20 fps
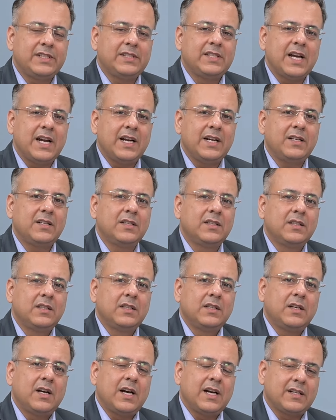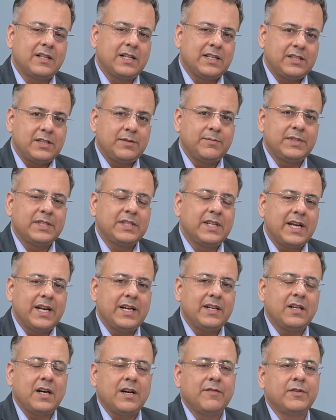that our customers
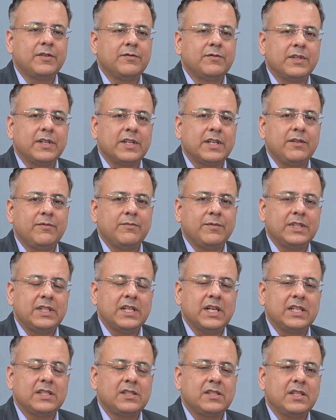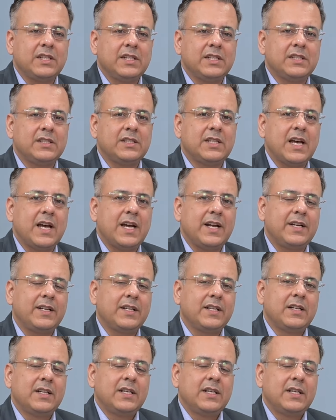get after working with us is that